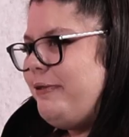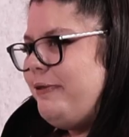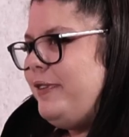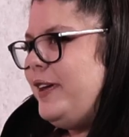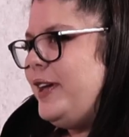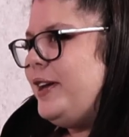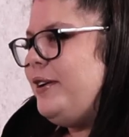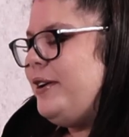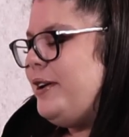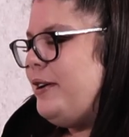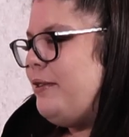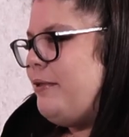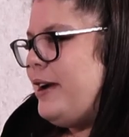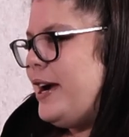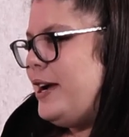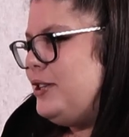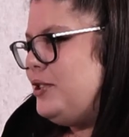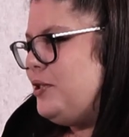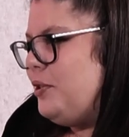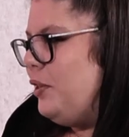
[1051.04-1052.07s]
fear
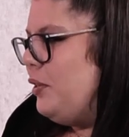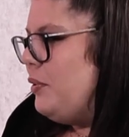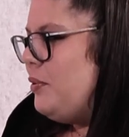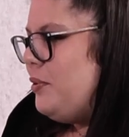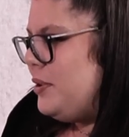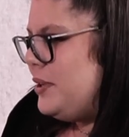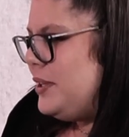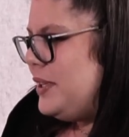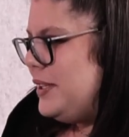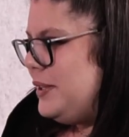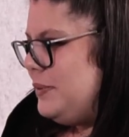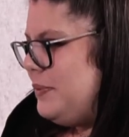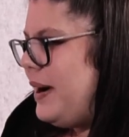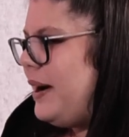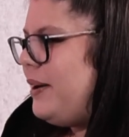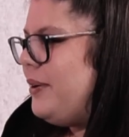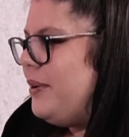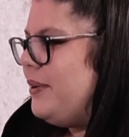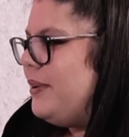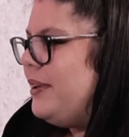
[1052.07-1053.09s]
around your looks as
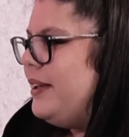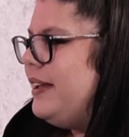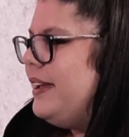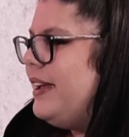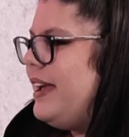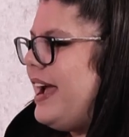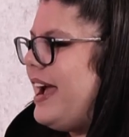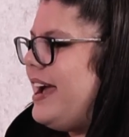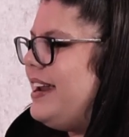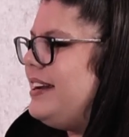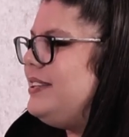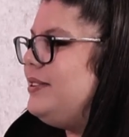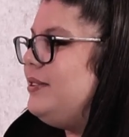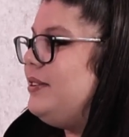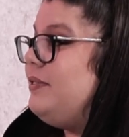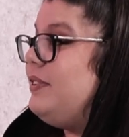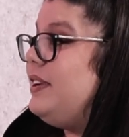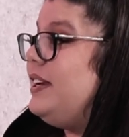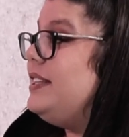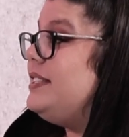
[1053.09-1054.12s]
well, and sort
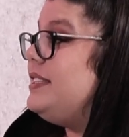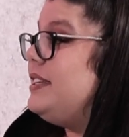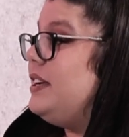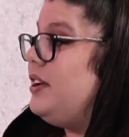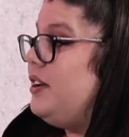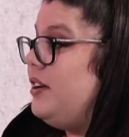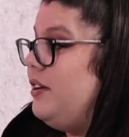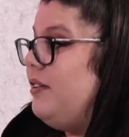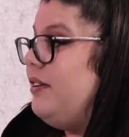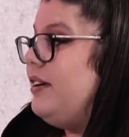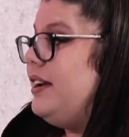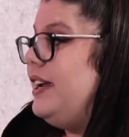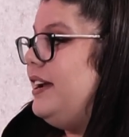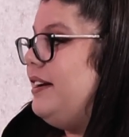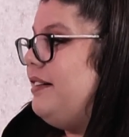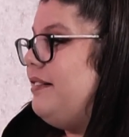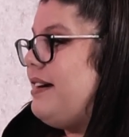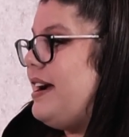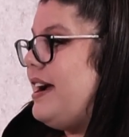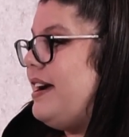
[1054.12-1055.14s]
of an insecurity
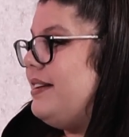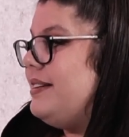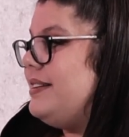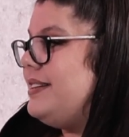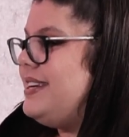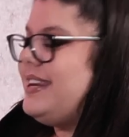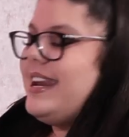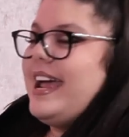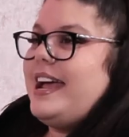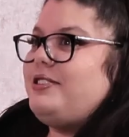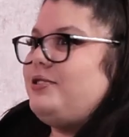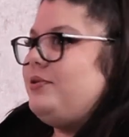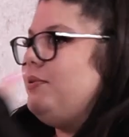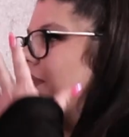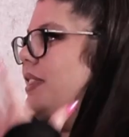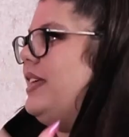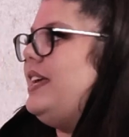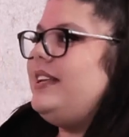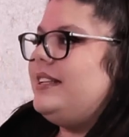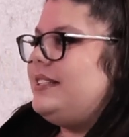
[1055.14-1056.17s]
around natural
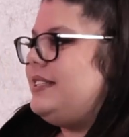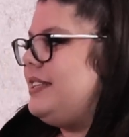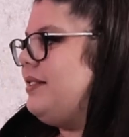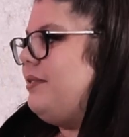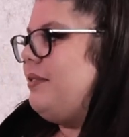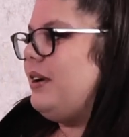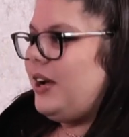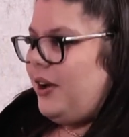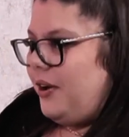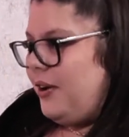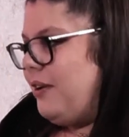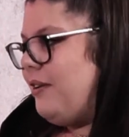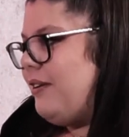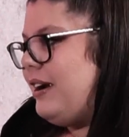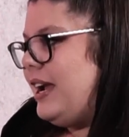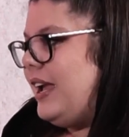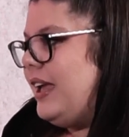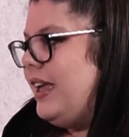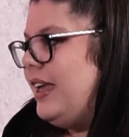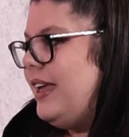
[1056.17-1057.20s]
things that are
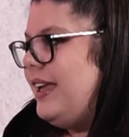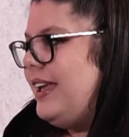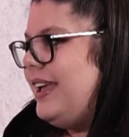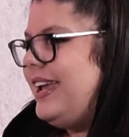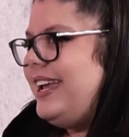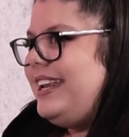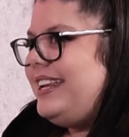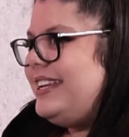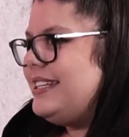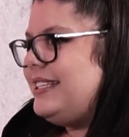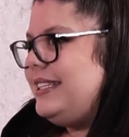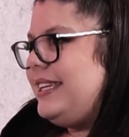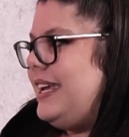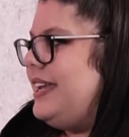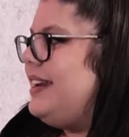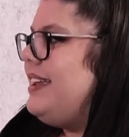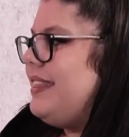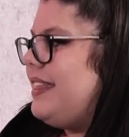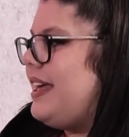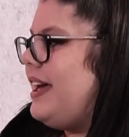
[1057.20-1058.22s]
occurring in your
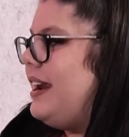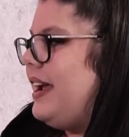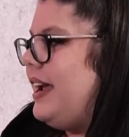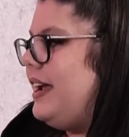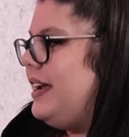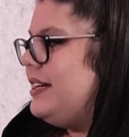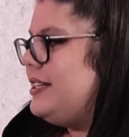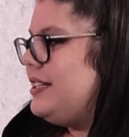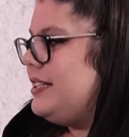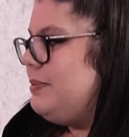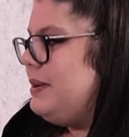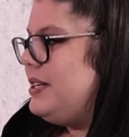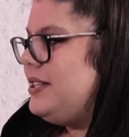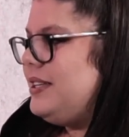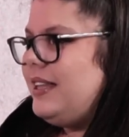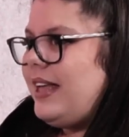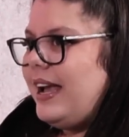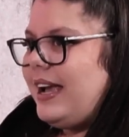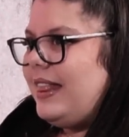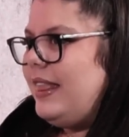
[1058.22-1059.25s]
skin at that age,
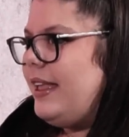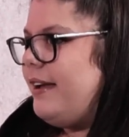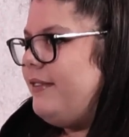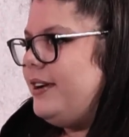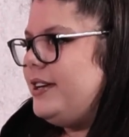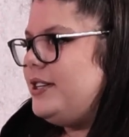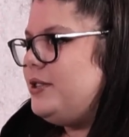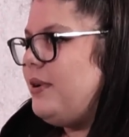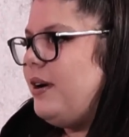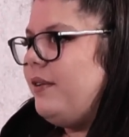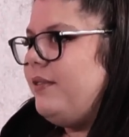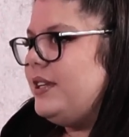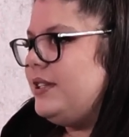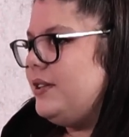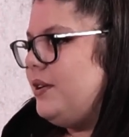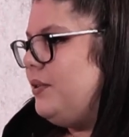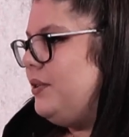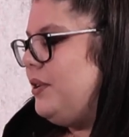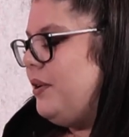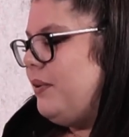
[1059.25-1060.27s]
especially like 11 and 12 years
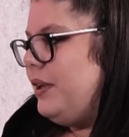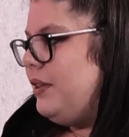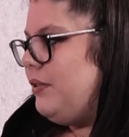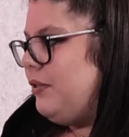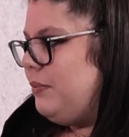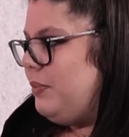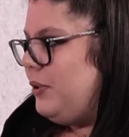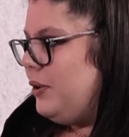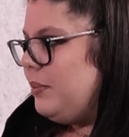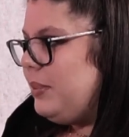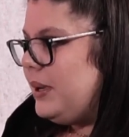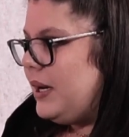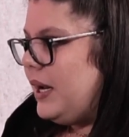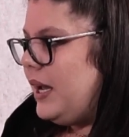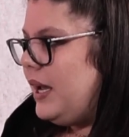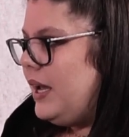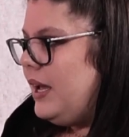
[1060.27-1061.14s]
old going through puberty.